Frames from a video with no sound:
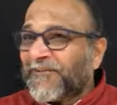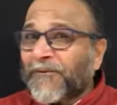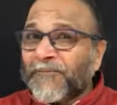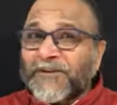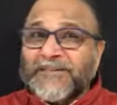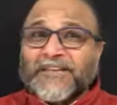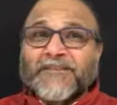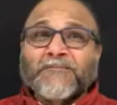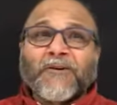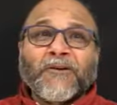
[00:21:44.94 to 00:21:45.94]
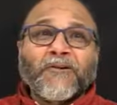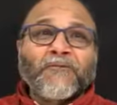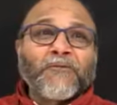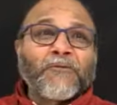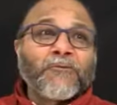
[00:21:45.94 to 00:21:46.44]
From the sun's point
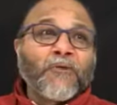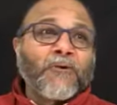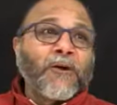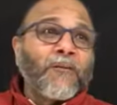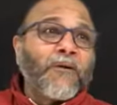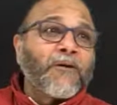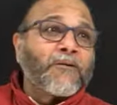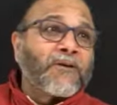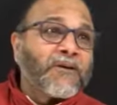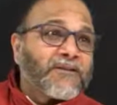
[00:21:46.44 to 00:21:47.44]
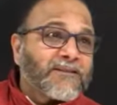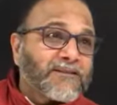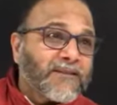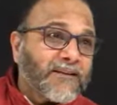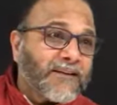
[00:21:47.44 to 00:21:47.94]
of view, talking about
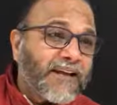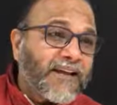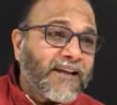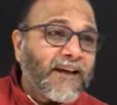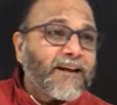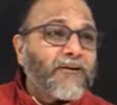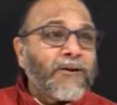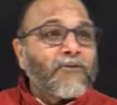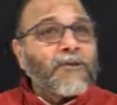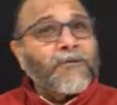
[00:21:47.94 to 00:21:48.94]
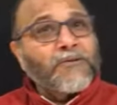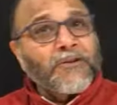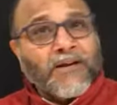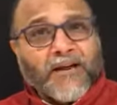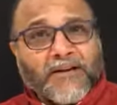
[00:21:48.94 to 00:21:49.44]
the day and talking about
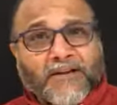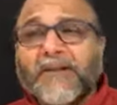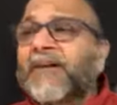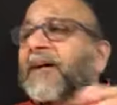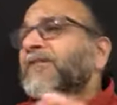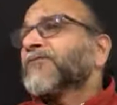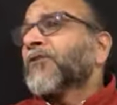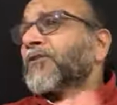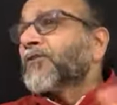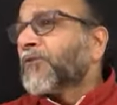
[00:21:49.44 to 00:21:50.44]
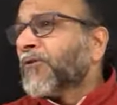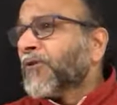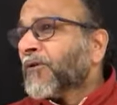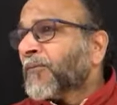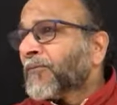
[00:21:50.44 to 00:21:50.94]
the night has got
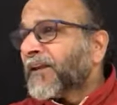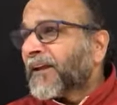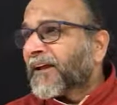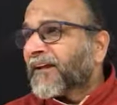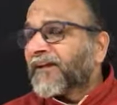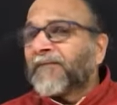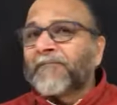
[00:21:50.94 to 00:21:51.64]
no meaning.